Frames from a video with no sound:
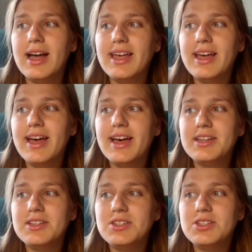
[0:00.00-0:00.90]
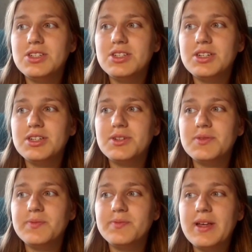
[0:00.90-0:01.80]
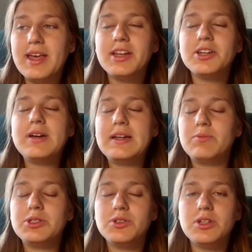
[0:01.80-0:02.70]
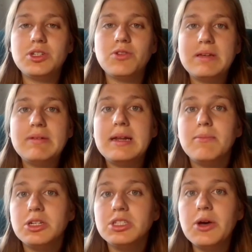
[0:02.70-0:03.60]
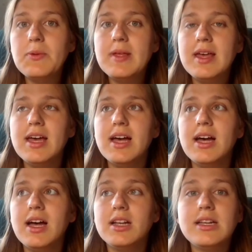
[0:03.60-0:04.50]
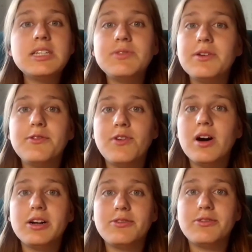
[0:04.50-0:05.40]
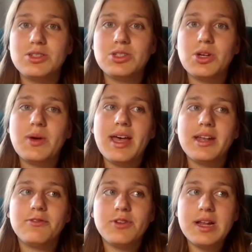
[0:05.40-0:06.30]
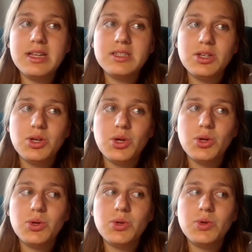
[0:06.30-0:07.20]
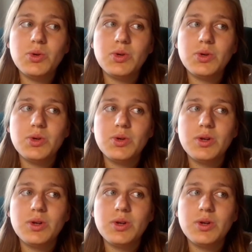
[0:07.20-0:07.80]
I had a great opportunity of living in Moscow, not very far from it. So I had a friend who